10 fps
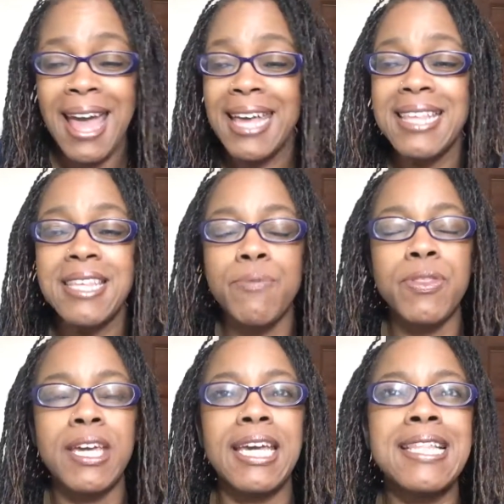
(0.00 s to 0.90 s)
is
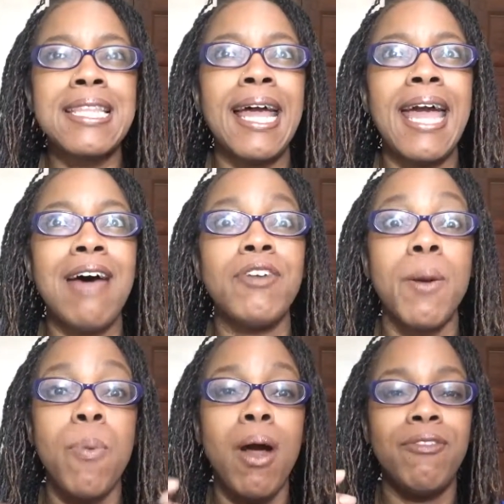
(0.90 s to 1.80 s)
something, it's like having a
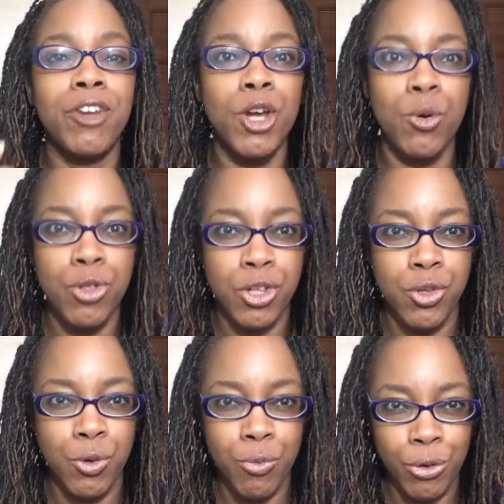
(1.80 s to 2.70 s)
private coach in
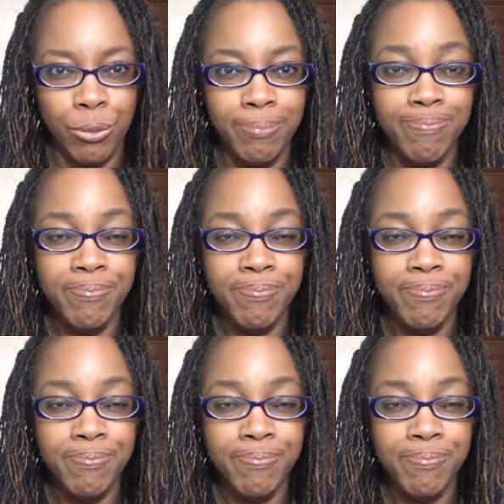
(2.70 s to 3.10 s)
your room.